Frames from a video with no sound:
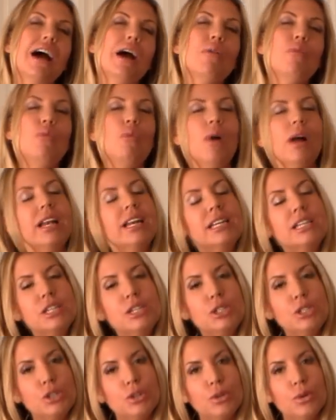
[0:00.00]
I wanted
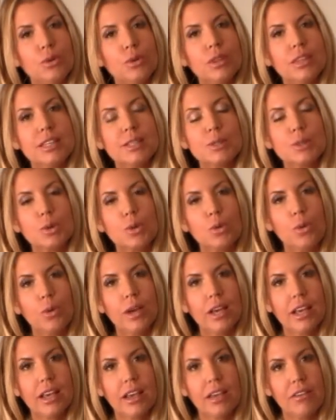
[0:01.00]
to do this
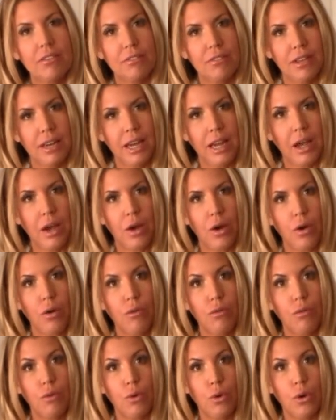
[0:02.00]
quick
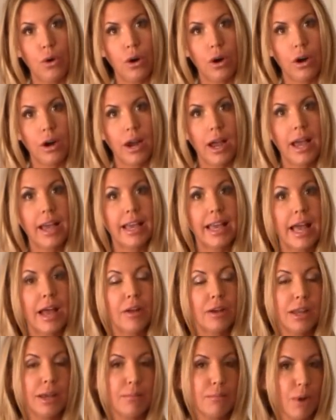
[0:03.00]
video for a
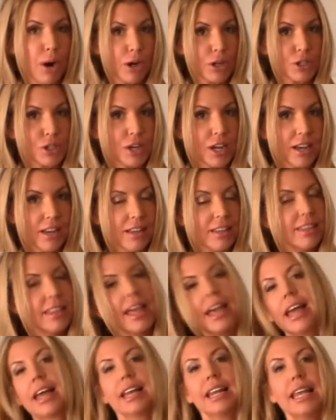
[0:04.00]
gal named Marsha
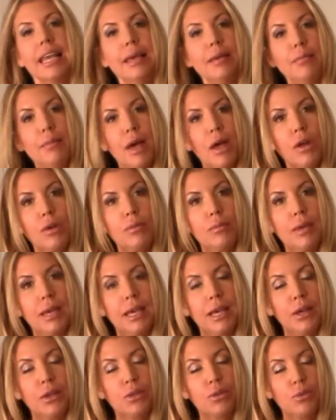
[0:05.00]
that emailed
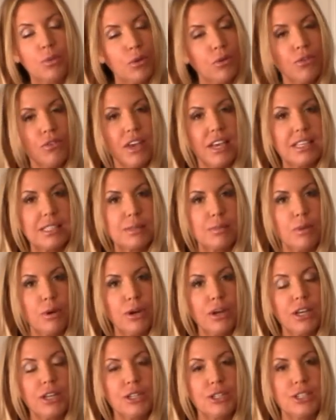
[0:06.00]
me through
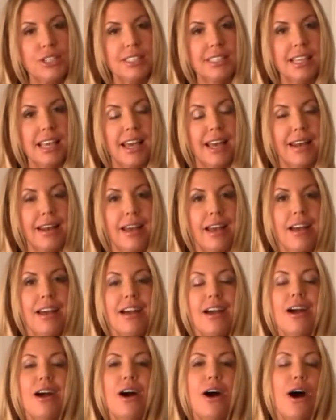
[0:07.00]
Facebook and she said,
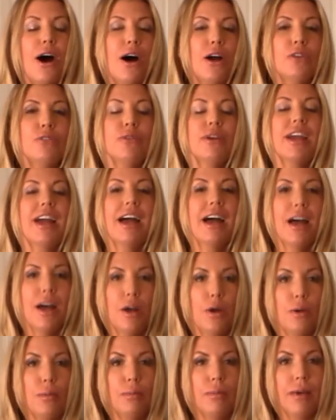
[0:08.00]
Andrea,
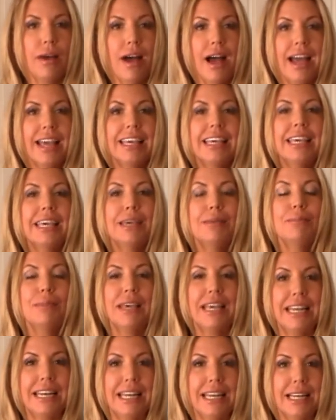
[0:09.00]
help. I keep
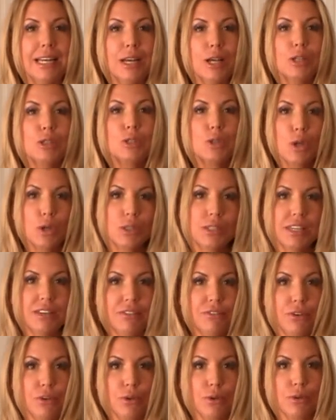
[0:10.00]
eating salty
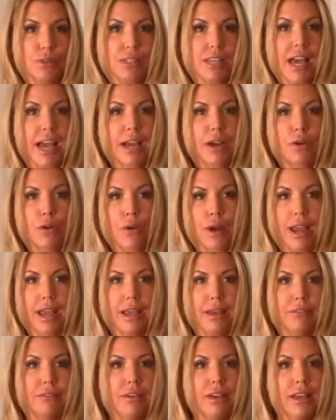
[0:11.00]
foods. I
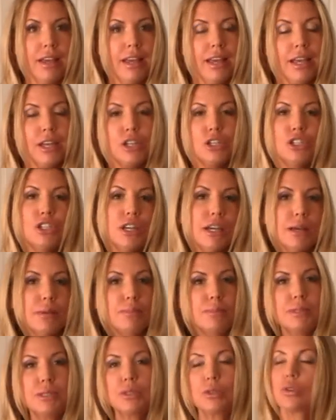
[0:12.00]
crave
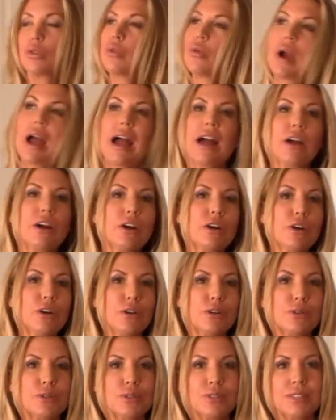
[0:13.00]
chips,
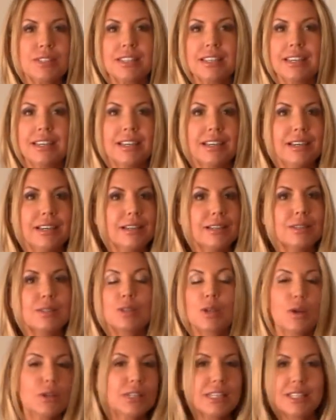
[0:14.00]
crackers,
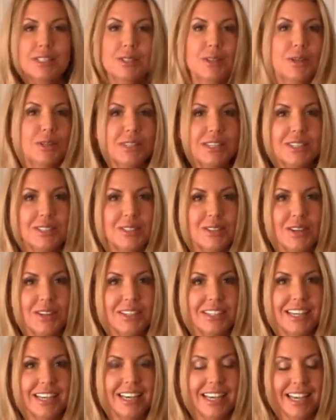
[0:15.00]
salty, salty,
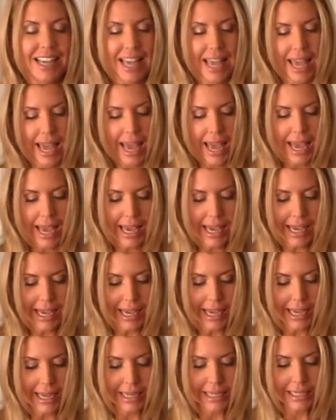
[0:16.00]
salty.
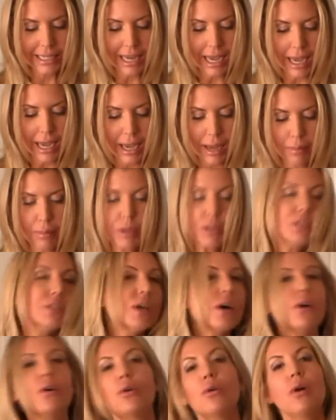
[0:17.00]
And um,
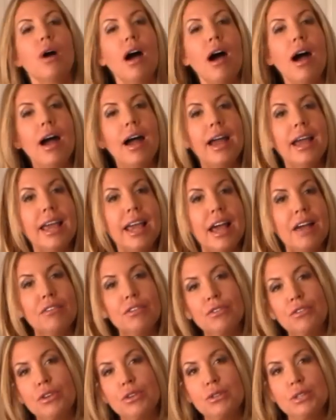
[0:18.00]
so I have
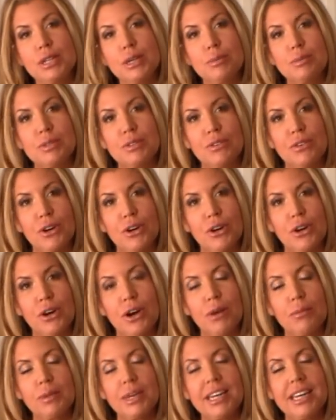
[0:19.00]
a few tips for
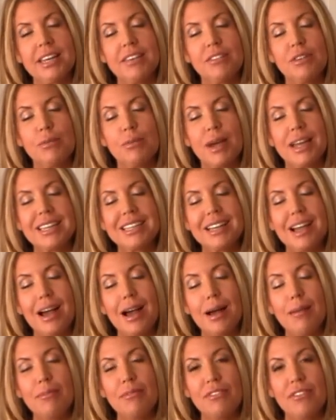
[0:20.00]
her. I'm going to give you my
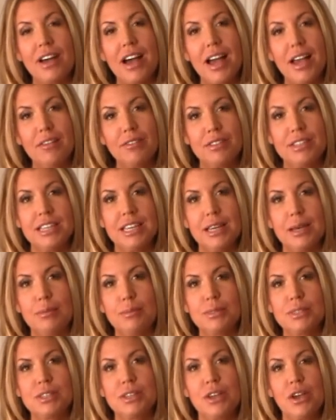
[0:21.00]
top five
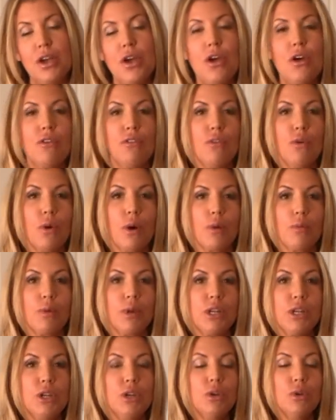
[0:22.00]
tips for
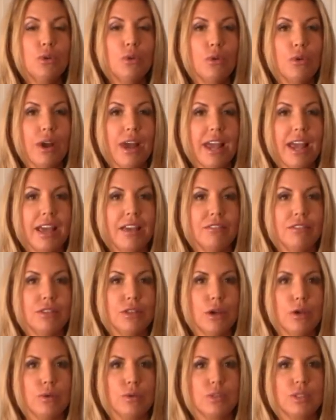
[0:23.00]
when you crave
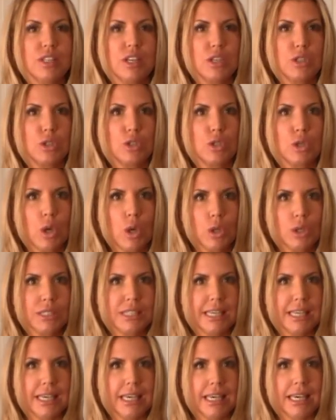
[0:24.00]
those
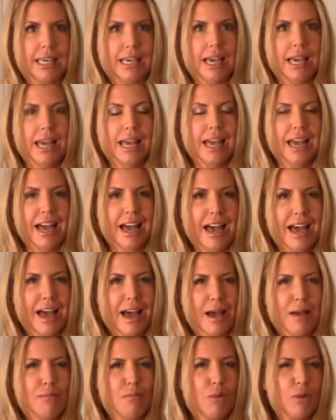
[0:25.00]
salty,
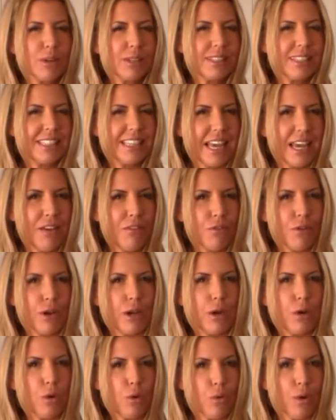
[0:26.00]
uh, more
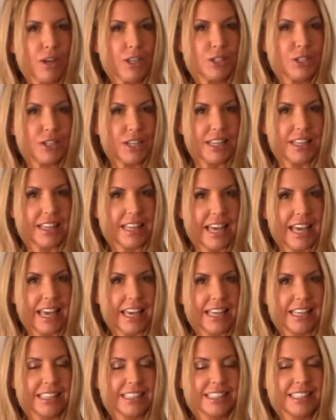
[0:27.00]
savory, crunchy
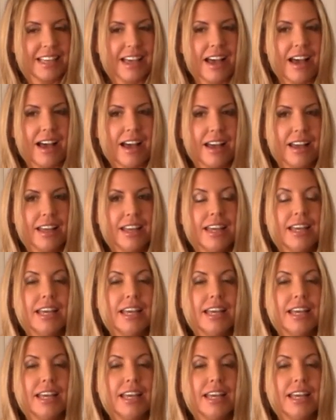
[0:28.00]
things. Uh,